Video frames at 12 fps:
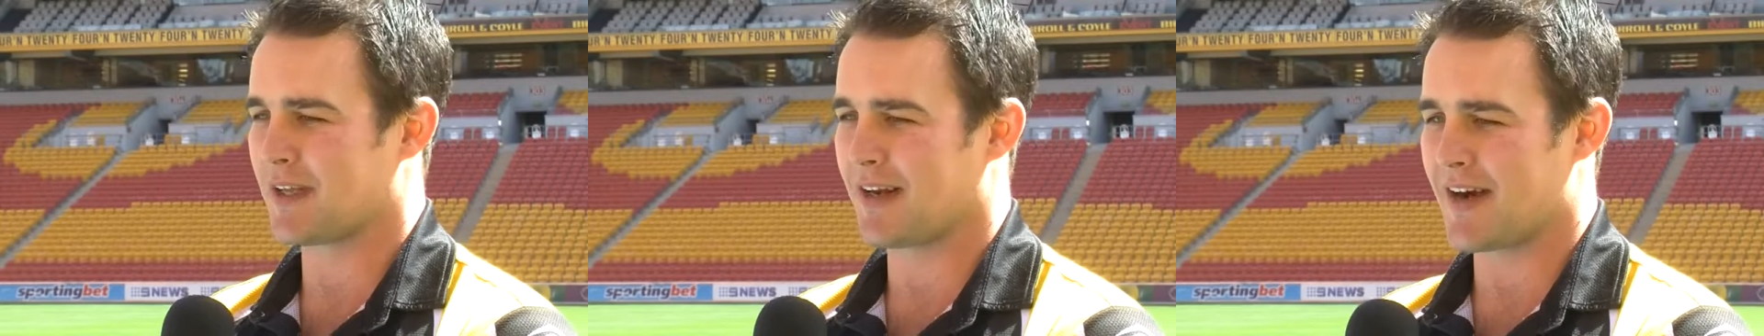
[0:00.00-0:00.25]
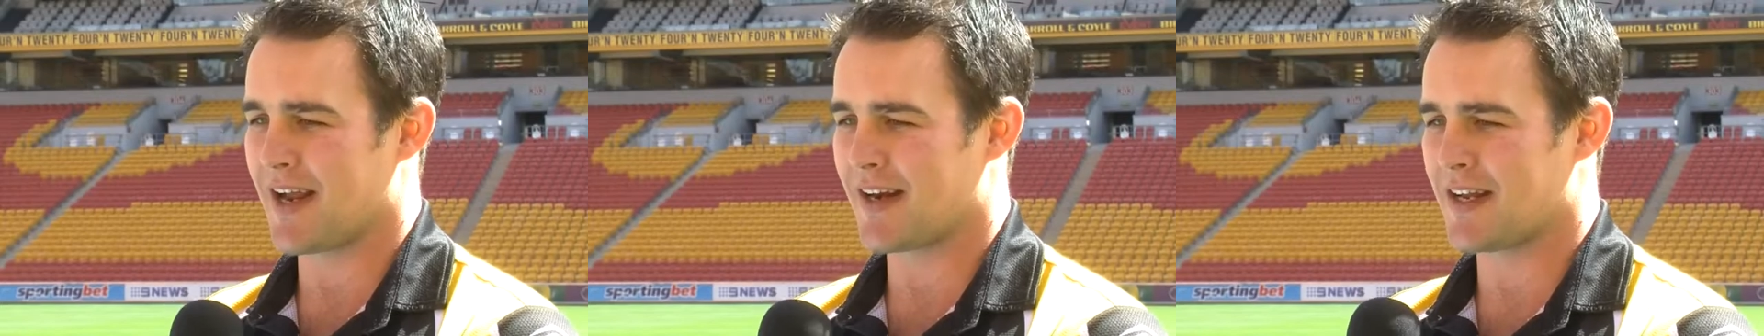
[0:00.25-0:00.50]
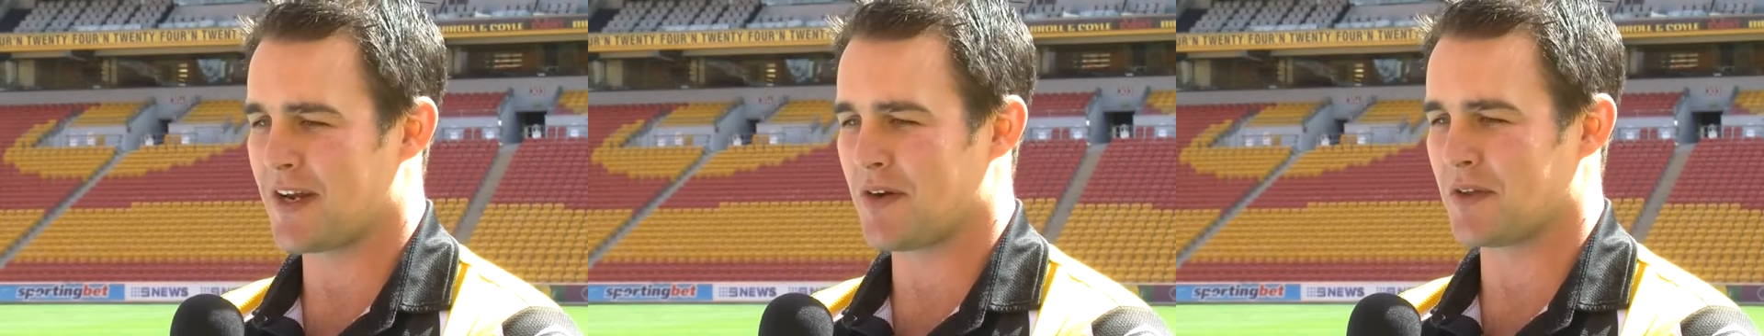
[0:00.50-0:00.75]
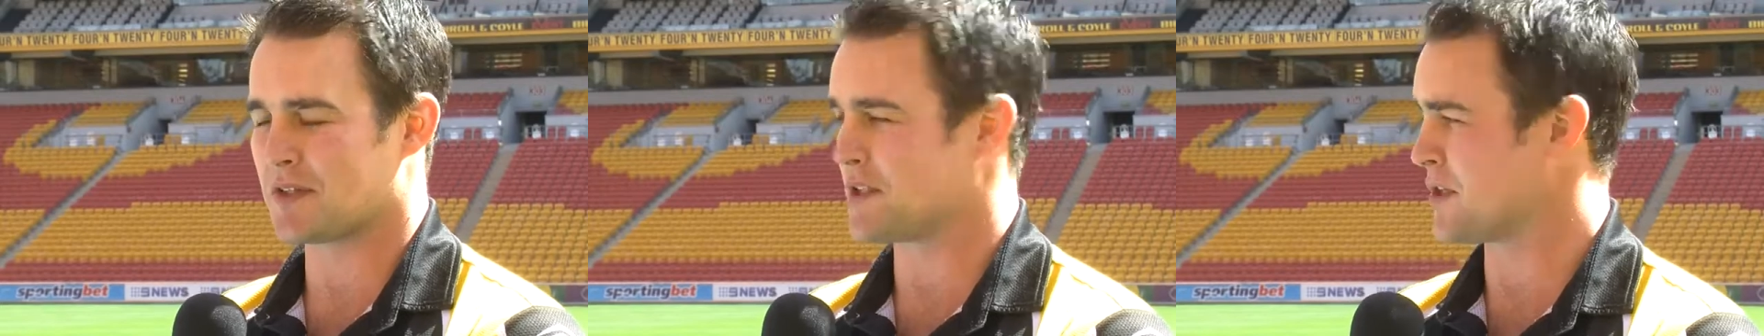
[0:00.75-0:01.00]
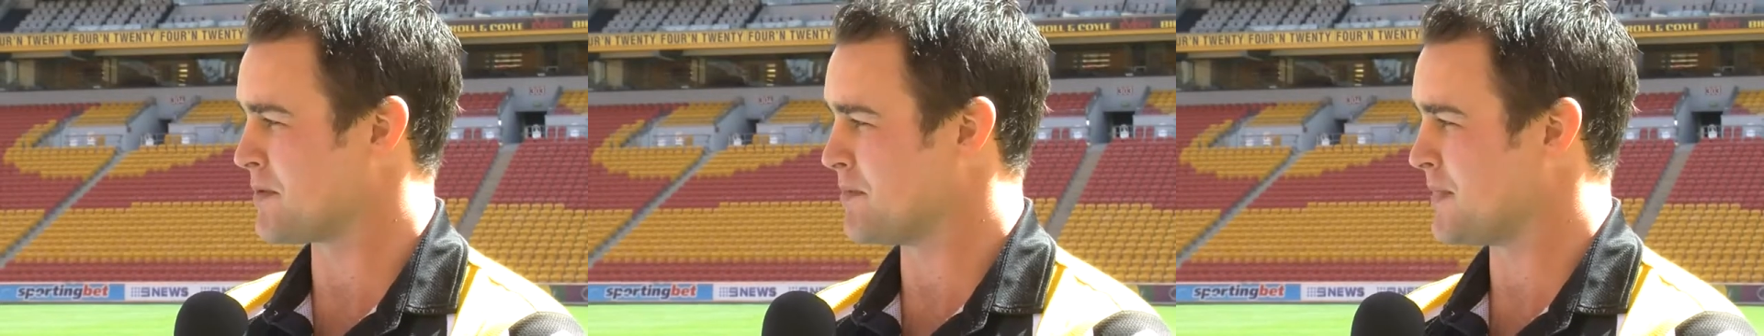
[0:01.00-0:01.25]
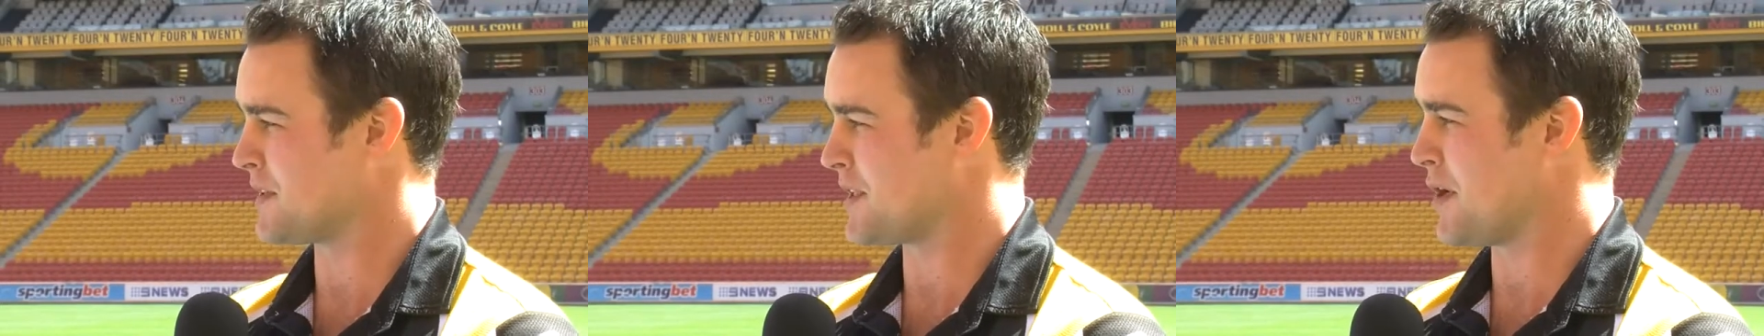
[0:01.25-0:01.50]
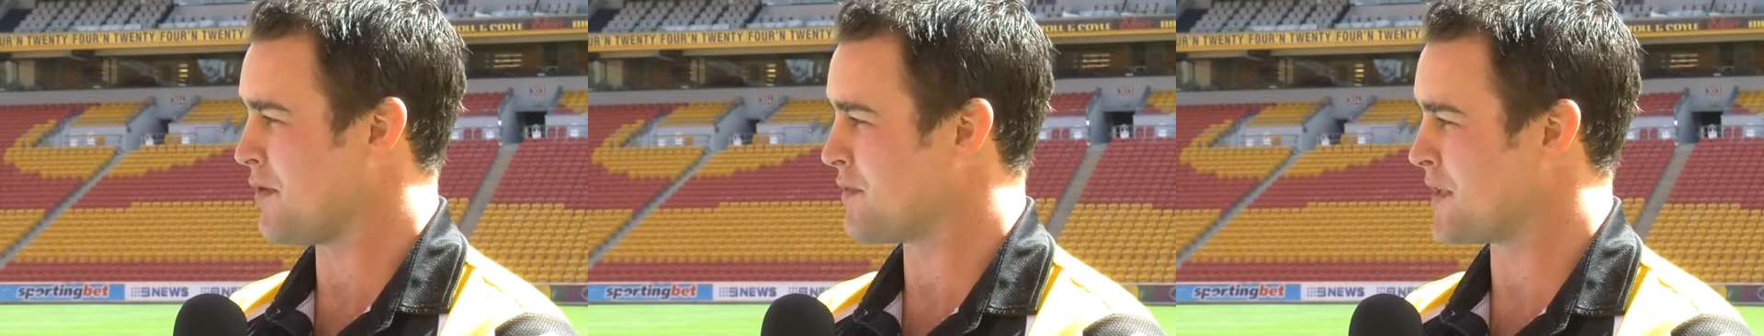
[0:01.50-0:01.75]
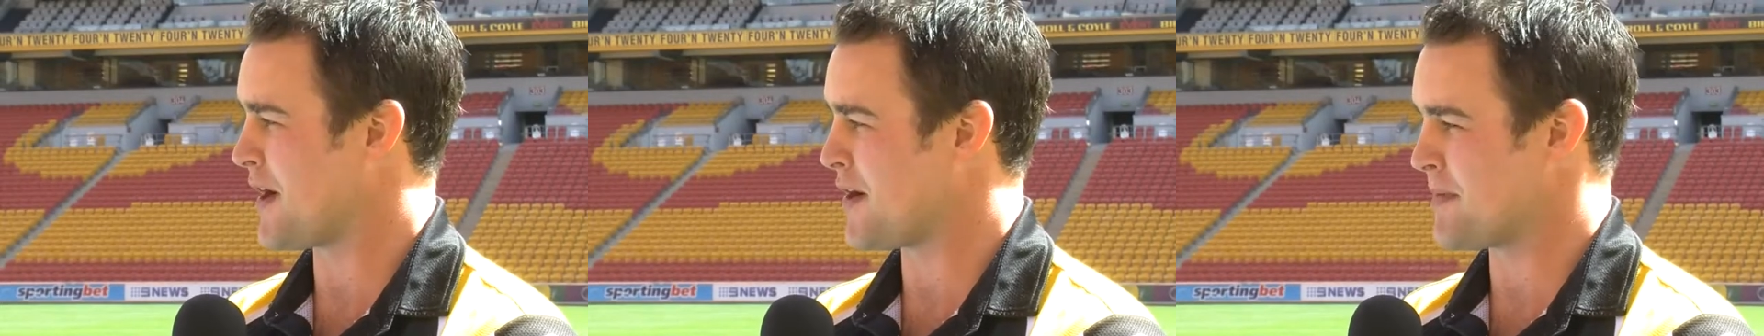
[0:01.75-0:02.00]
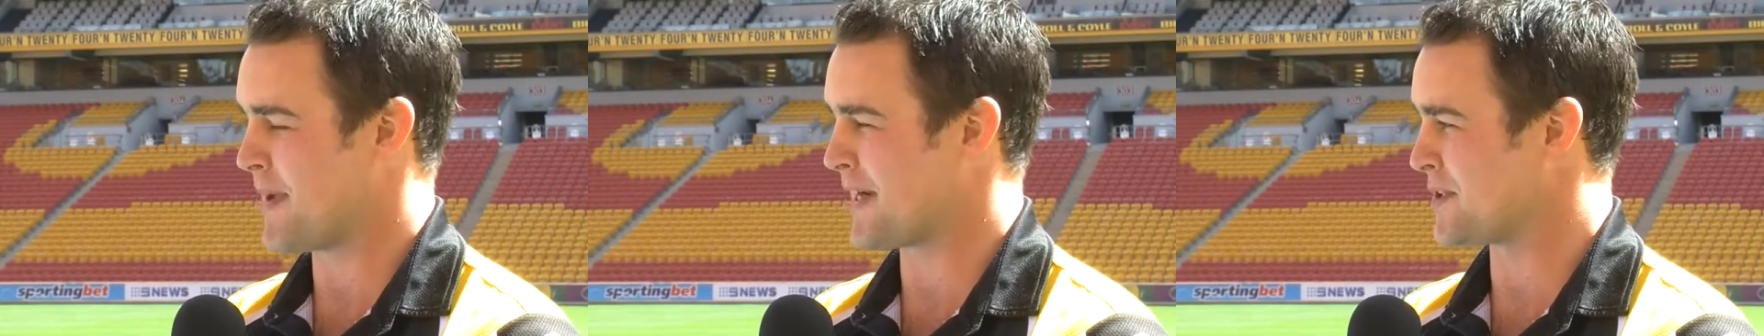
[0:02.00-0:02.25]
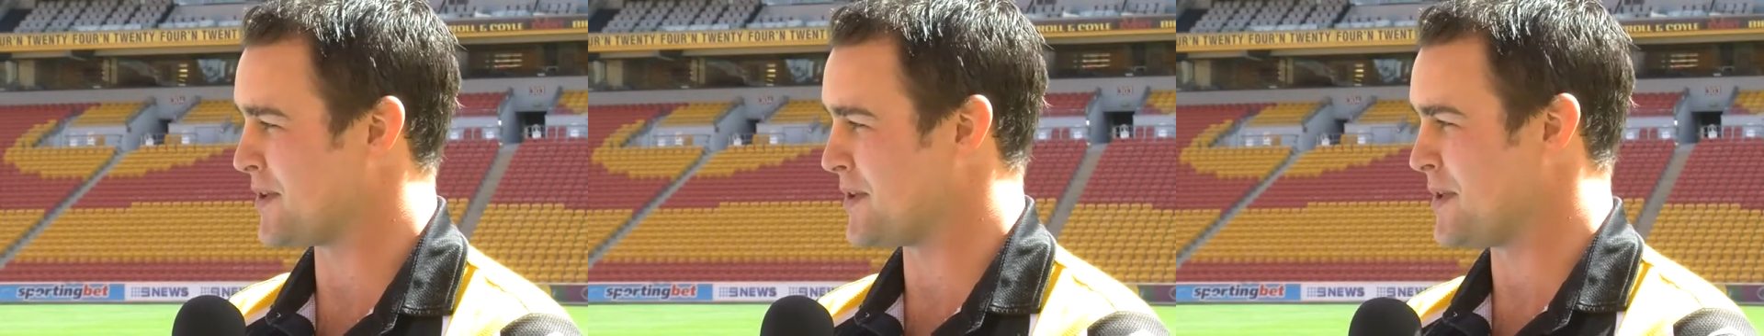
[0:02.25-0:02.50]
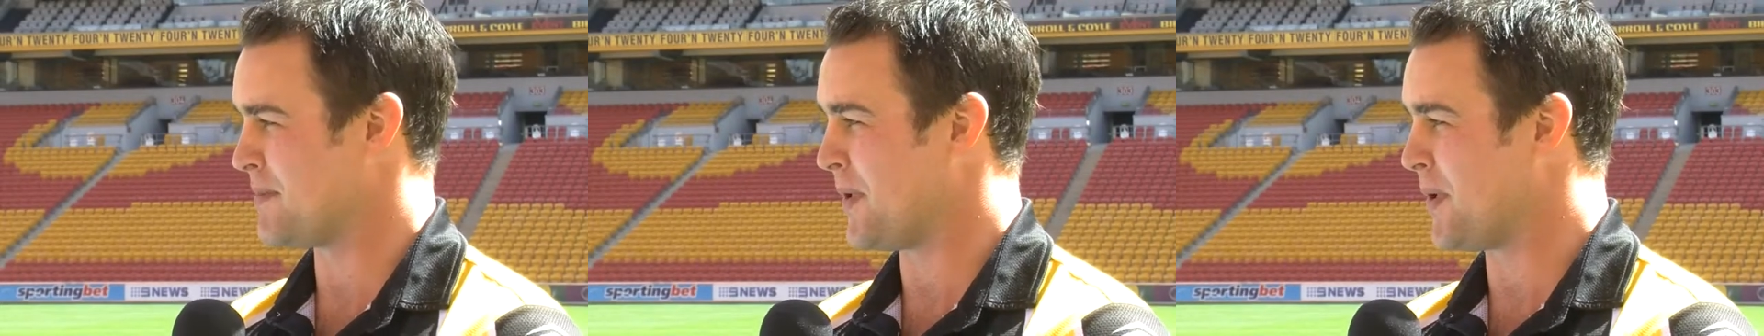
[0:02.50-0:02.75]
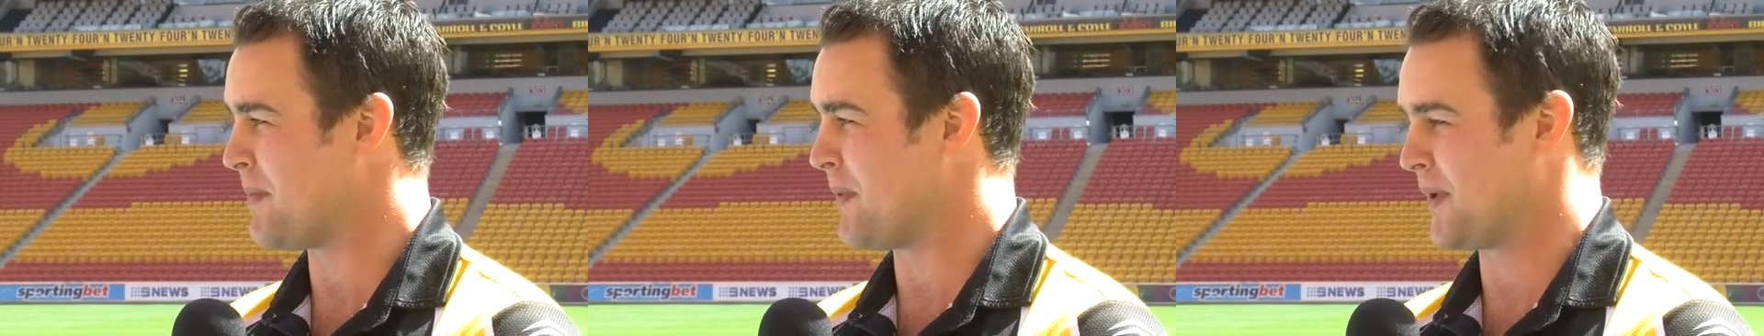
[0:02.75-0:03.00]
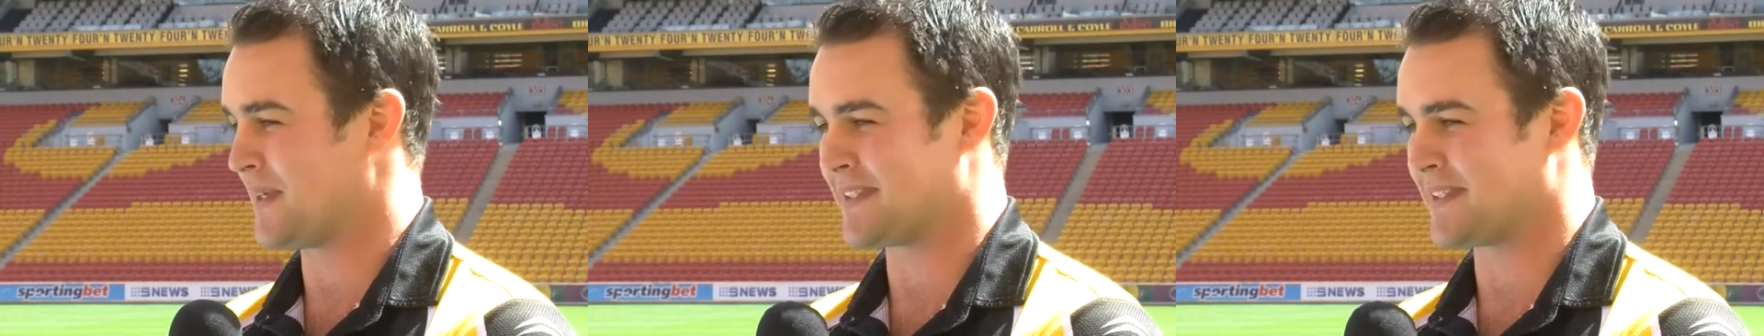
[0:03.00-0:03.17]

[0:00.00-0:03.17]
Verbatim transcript: around here and it was just myself, Tony Maxud, and the ball boy.